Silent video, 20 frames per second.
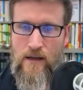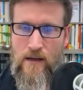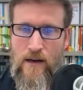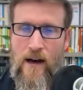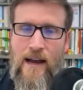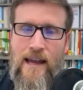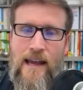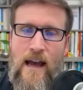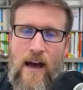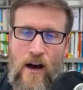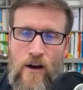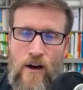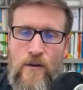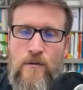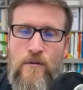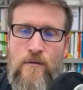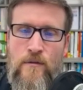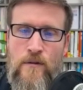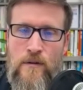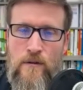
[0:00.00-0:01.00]
I
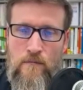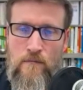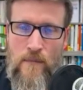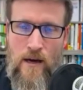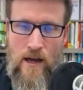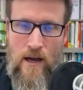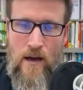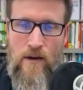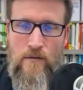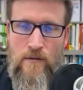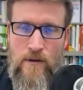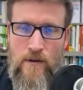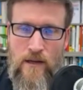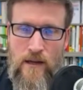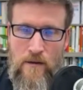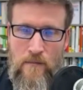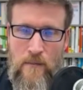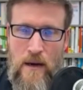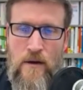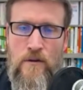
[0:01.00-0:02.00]
own my own
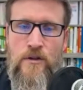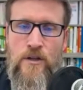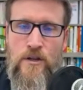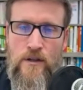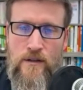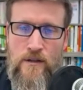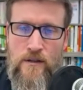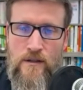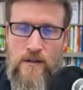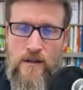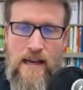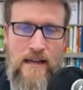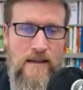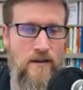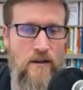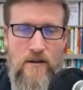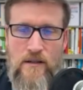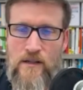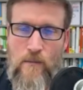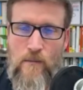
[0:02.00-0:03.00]
emotions. That's
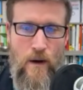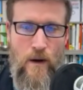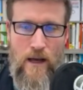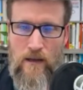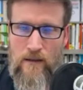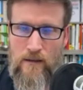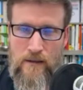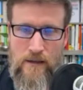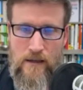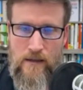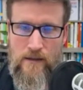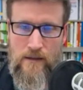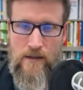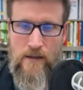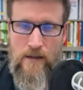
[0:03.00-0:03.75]
not someone else's.